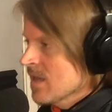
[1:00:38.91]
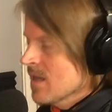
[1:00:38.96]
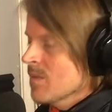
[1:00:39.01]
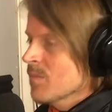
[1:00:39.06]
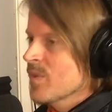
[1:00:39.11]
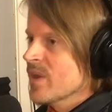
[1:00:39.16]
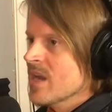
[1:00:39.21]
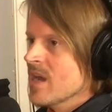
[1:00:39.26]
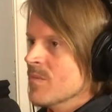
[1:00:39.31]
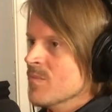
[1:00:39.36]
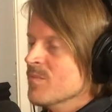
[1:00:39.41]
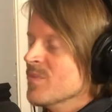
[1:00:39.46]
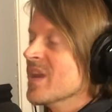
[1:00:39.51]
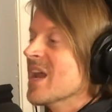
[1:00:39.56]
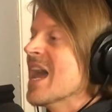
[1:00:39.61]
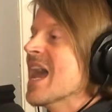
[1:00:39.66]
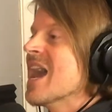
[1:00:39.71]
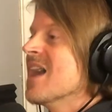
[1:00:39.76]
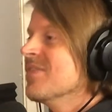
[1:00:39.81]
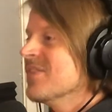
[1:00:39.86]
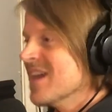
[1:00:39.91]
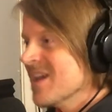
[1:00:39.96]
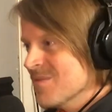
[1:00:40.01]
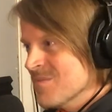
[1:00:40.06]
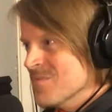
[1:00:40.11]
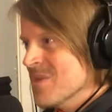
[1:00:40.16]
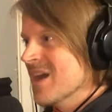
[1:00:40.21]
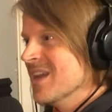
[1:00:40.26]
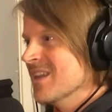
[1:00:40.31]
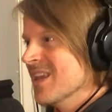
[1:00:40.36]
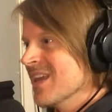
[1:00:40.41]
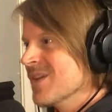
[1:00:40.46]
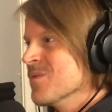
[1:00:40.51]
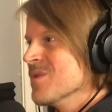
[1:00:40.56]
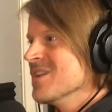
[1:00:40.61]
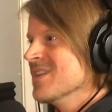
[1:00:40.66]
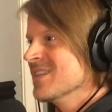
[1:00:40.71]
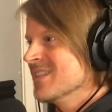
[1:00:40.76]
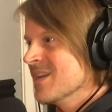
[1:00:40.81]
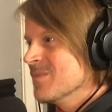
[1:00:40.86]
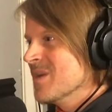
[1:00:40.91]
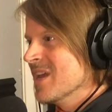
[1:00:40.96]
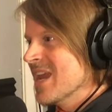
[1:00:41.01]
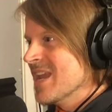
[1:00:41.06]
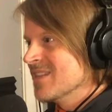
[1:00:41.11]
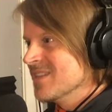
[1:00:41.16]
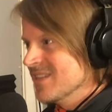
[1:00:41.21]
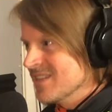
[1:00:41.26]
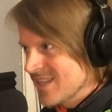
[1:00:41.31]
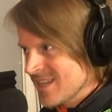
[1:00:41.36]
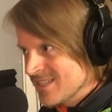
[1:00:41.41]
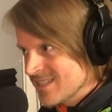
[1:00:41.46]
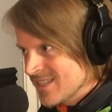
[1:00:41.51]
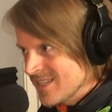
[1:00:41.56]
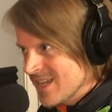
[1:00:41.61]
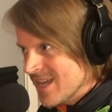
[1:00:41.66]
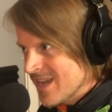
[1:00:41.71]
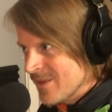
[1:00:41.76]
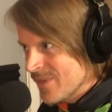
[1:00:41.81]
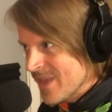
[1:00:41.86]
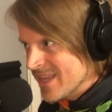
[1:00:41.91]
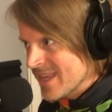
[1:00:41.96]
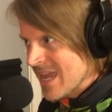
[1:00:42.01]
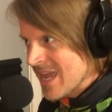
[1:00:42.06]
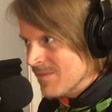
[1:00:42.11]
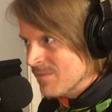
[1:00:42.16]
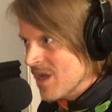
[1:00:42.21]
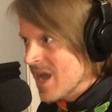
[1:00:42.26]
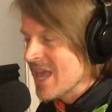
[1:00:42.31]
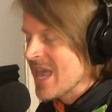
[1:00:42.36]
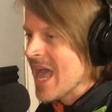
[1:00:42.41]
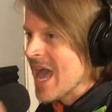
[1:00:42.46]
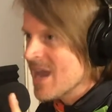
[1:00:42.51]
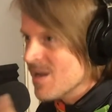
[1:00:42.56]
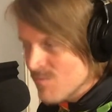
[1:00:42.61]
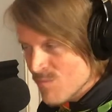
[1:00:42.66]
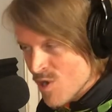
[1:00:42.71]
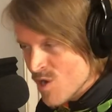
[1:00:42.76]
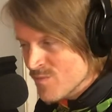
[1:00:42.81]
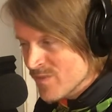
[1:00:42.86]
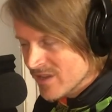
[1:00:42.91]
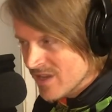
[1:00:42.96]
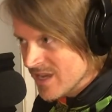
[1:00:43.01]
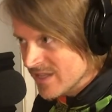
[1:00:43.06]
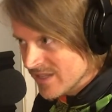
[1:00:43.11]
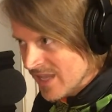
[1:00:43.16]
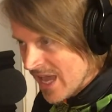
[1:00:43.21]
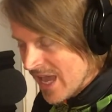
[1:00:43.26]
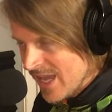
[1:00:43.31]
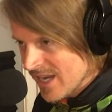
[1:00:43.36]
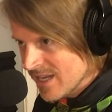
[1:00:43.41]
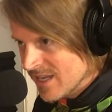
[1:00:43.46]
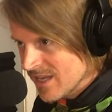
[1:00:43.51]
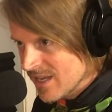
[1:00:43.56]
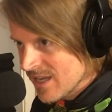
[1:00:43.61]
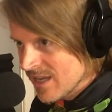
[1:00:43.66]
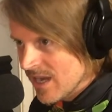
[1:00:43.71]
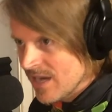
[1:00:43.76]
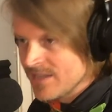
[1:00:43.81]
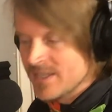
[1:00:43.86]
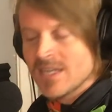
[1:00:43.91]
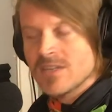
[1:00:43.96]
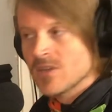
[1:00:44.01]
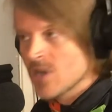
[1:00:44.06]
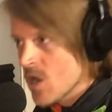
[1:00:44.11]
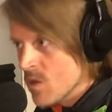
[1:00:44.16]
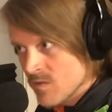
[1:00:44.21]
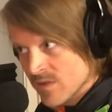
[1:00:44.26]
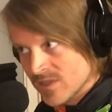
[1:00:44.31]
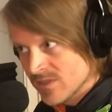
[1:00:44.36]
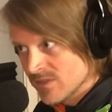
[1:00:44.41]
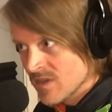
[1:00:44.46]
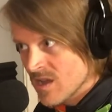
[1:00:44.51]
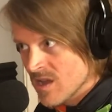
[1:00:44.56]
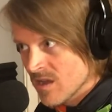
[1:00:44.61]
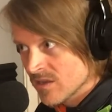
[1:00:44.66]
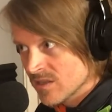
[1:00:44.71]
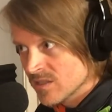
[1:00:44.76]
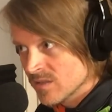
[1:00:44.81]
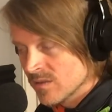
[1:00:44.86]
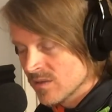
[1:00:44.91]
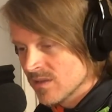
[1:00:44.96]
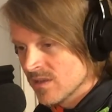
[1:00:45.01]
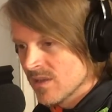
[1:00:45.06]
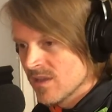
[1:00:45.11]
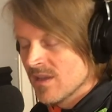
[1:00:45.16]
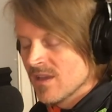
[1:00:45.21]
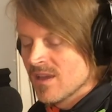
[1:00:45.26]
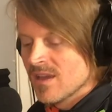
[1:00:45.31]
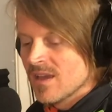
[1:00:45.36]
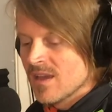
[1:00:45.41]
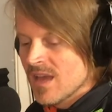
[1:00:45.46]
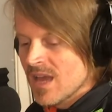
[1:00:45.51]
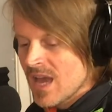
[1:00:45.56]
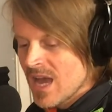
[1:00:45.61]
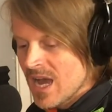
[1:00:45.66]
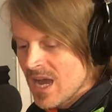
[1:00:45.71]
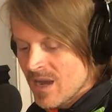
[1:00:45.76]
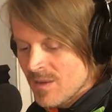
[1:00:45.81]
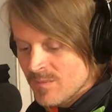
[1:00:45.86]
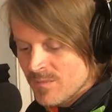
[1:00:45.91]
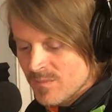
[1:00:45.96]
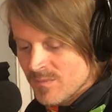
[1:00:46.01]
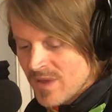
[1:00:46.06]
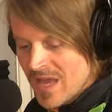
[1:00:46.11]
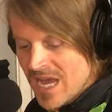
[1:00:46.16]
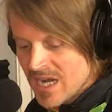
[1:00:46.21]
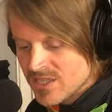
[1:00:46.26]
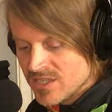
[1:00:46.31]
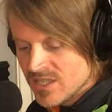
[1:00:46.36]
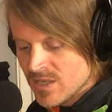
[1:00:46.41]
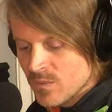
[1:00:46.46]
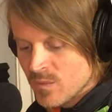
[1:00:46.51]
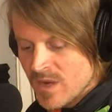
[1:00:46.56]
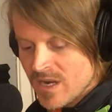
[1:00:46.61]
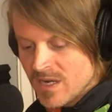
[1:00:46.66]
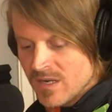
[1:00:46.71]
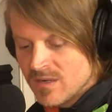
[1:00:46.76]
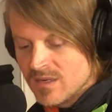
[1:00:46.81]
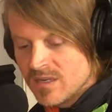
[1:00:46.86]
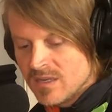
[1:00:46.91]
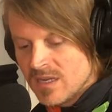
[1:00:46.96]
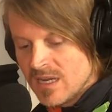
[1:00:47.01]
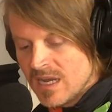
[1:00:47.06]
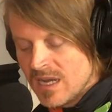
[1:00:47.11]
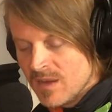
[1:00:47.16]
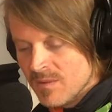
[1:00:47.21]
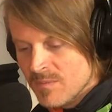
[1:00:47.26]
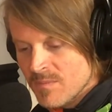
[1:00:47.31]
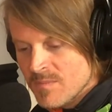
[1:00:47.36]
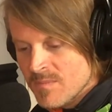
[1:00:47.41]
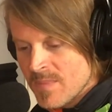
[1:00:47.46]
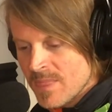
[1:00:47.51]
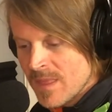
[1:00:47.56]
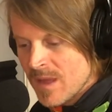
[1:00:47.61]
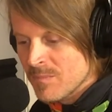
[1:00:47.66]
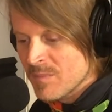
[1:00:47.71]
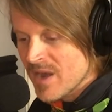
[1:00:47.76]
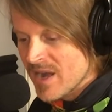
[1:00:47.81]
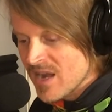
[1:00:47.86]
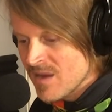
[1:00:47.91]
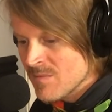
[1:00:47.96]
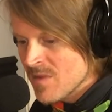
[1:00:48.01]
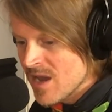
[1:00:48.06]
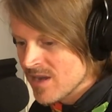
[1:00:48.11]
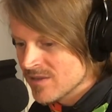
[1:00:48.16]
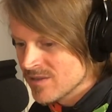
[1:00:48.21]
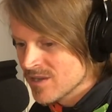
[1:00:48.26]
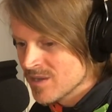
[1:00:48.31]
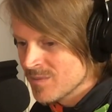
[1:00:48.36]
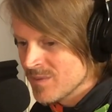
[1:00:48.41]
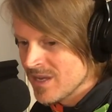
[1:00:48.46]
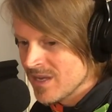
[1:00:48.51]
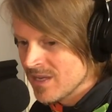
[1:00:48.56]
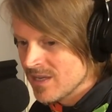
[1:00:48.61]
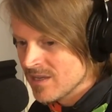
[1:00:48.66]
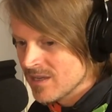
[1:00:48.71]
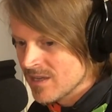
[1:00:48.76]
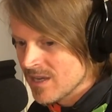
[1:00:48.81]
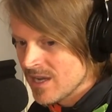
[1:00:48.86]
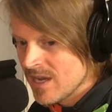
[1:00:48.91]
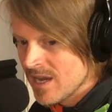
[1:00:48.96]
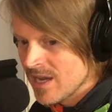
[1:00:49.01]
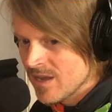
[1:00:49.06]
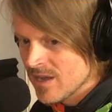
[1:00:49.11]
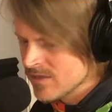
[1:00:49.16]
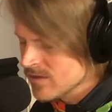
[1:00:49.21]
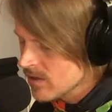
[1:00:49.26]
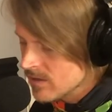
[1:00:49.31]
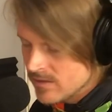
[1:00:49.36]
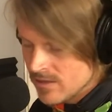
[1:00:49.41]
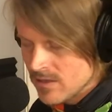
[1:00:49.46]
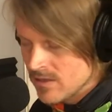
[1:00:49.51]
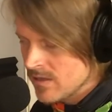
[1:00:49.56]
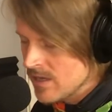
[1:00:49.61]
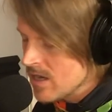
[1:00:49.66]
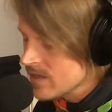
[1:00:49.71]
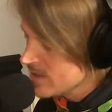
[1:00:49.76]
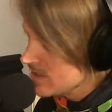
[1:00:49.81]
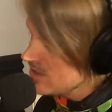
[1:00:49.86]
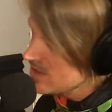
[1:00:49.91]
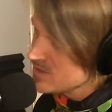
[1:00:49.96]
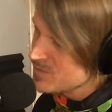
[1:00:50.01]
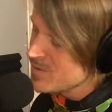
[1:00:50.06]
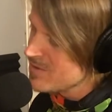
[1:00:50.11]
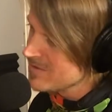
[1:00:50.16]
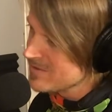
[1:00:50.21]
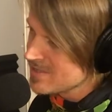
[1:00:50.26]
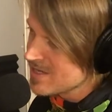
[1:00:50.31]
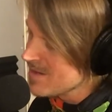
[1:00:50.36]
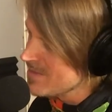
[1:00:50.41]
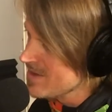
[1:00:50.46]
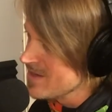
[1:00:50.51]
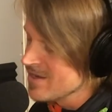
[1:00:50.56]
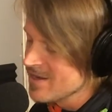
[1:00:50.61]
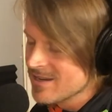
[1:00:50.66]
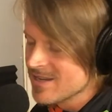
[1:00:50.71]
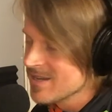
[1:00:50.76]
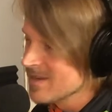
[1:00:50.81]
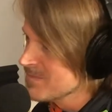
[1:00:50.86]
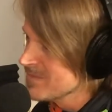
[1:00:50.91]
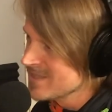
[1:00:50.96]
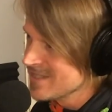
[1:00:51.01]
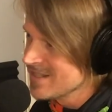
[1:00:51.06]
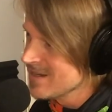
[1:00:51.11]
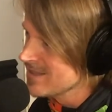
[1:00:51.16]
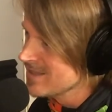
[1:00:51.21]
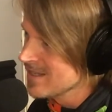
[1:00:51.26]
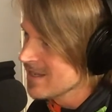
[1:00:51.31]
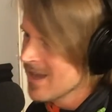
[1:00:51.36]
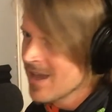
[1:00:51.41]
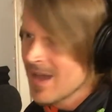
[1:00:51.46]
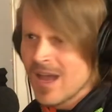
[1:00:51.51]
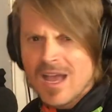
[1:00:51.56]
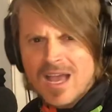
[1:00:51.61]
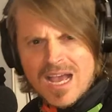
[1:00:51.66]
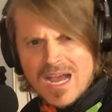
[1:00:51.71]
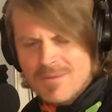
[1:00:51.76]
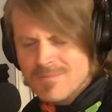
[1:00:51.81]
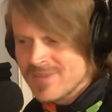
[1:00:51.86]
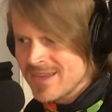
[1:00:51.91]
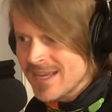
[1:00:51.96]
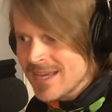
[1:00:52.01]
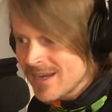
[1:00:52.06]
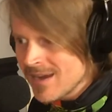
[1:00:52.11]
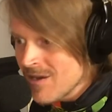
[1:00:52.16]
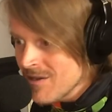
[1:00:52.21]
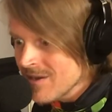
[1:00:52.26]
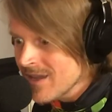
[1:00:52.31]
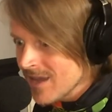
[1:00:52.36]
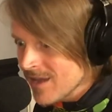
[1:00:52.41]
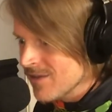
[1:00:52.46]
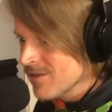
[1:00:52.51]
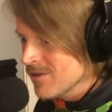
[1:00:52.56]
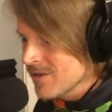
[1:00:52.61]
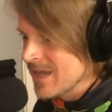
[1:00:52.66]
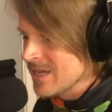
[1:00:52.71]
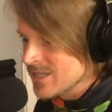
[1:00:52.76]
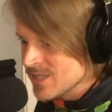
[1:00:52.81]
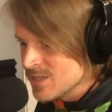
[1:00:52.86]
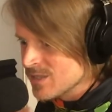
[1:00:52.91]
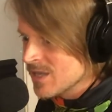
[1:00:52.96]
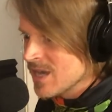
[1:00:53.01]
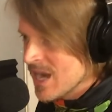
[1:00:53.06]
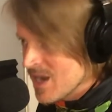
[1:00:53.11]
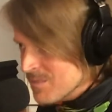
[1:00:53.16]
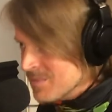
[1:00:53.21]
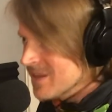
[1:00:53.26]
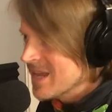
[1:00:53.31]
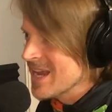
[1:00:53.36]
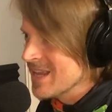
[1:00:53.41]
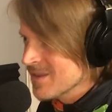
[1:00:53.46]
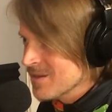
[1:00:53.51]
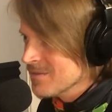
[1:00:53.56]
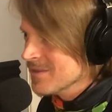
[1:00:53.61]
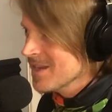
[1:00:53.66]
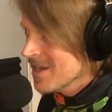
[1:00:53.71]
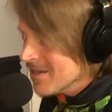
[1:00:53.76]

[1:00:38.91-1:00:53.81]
But I had that, like what you said about AC/DC, how they came. I had a moment like that. I didn't know all the songs. Actually, when a buddy of mine took me, he goes, "Oh, dude, Ozzy Osbourne's coming. You got to come and see Ozzy." I'm thinking, okay, cool. Like just kind of playing along with it.